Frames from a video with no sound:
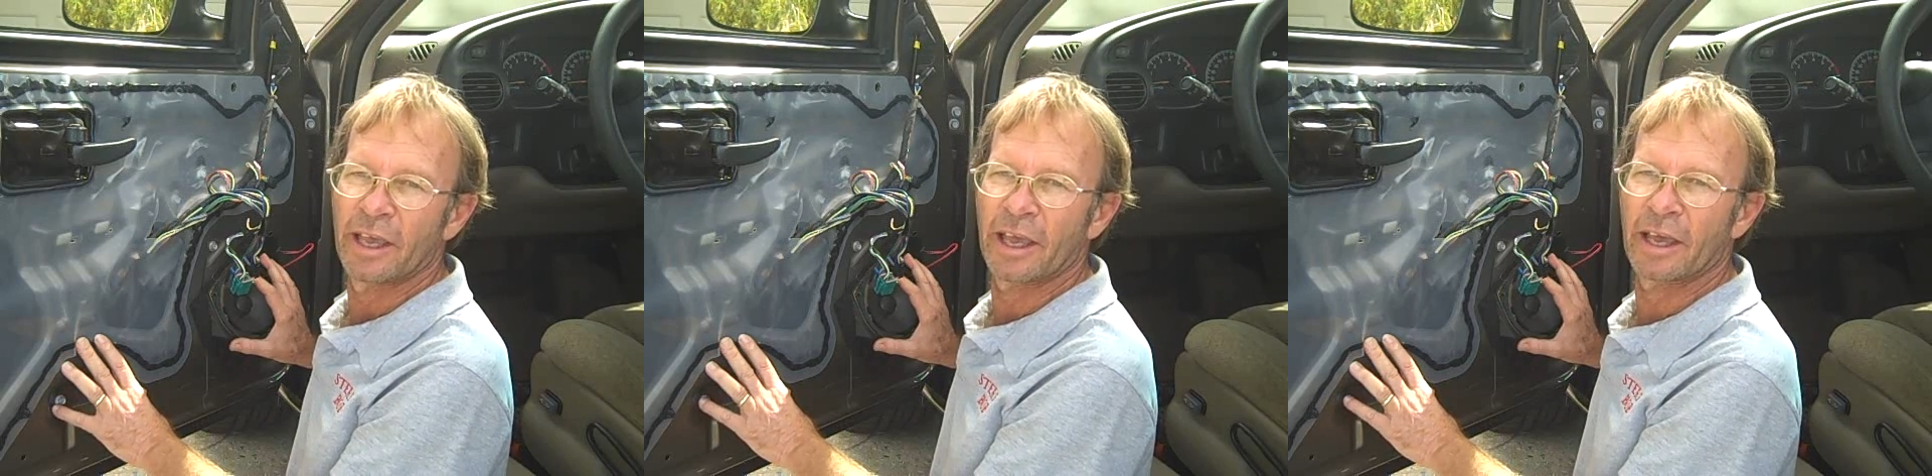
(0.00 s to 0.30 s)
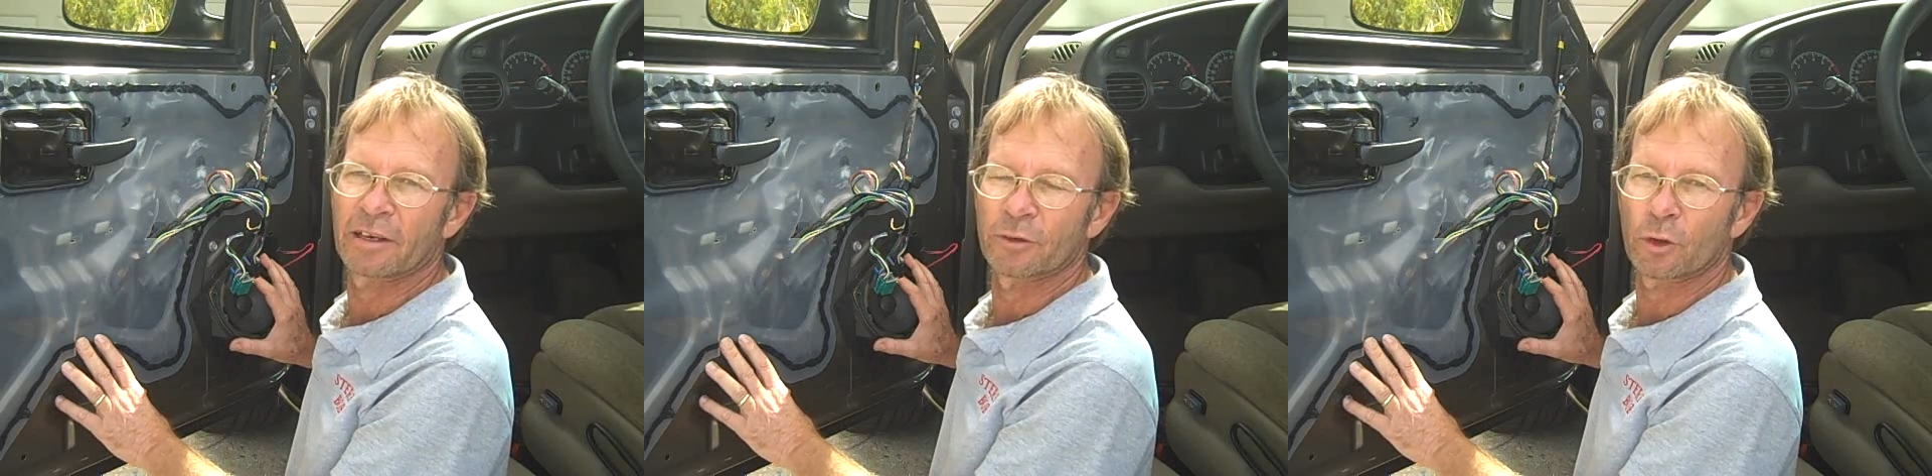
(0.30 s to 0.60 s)

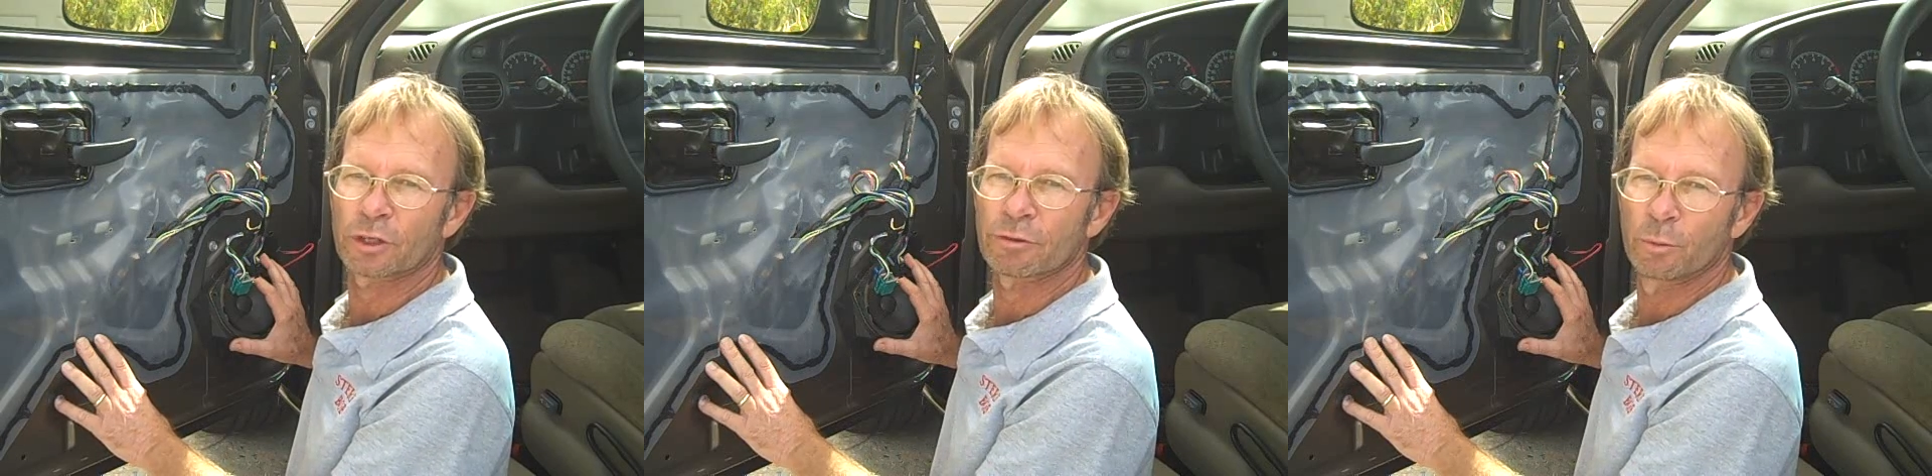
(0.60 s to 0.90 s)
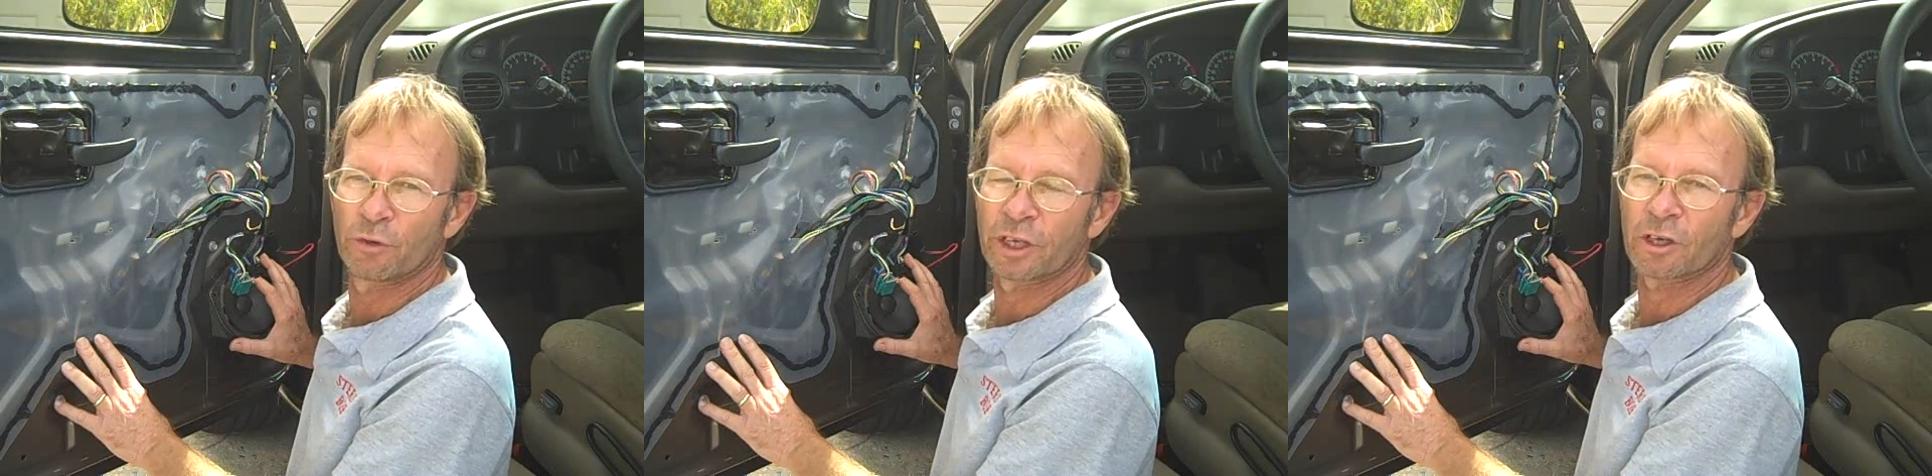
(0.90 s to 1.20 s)
and of course
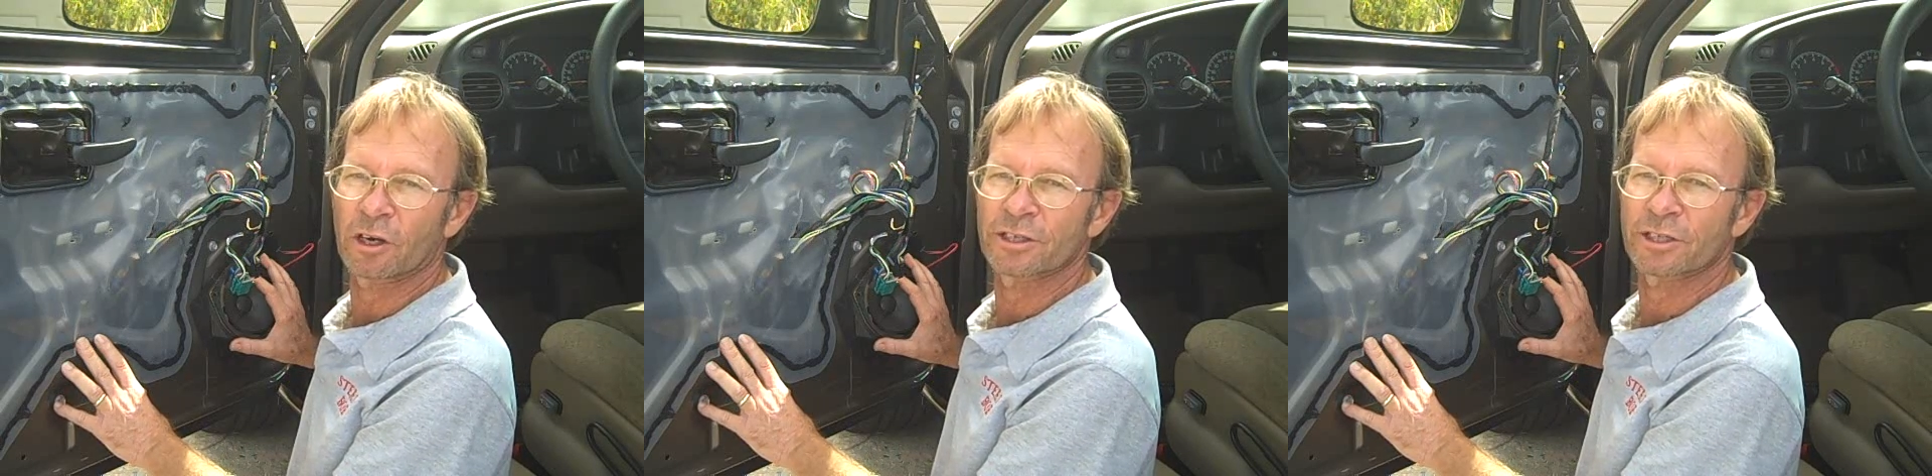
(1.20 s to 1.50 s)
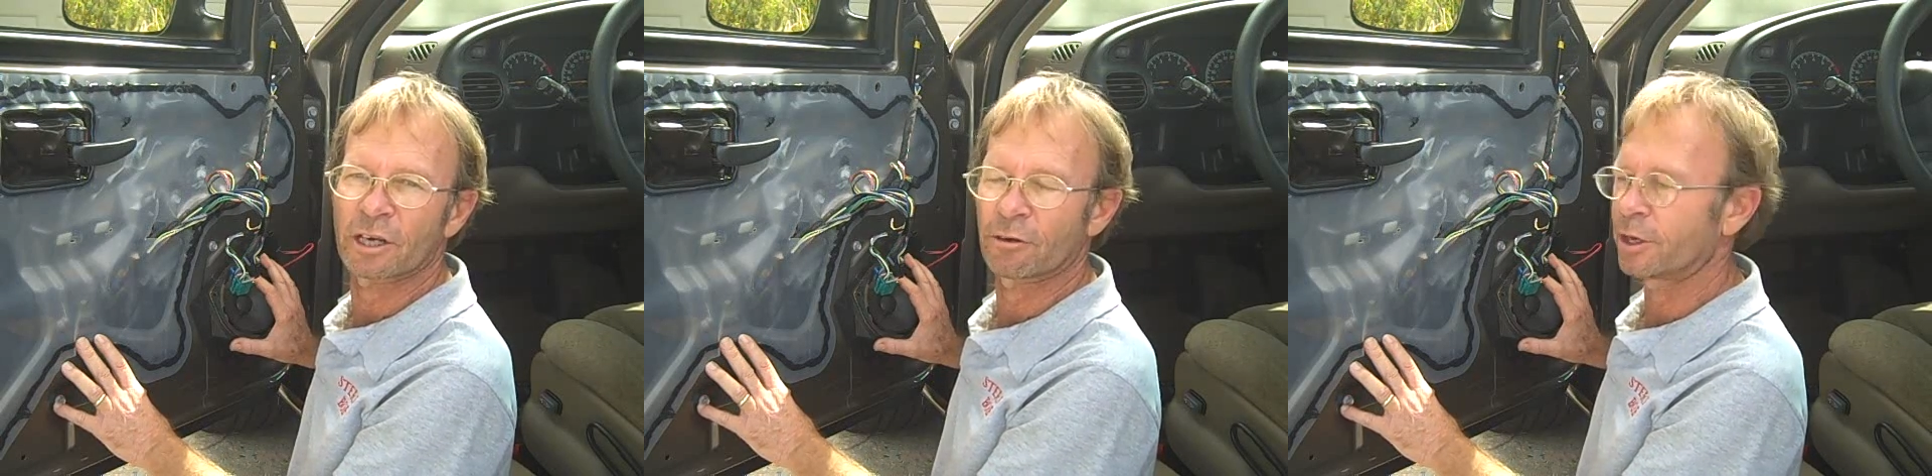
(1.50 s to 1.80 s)
removing car
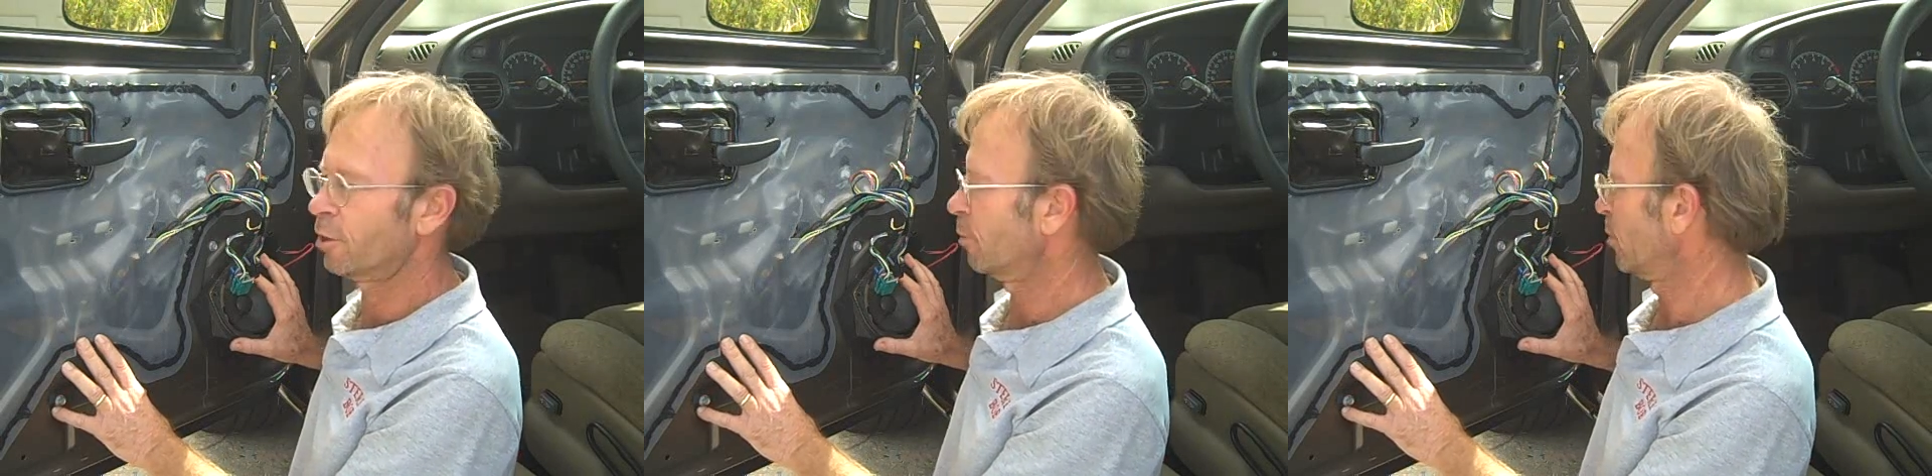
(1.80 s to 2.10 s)
stereo.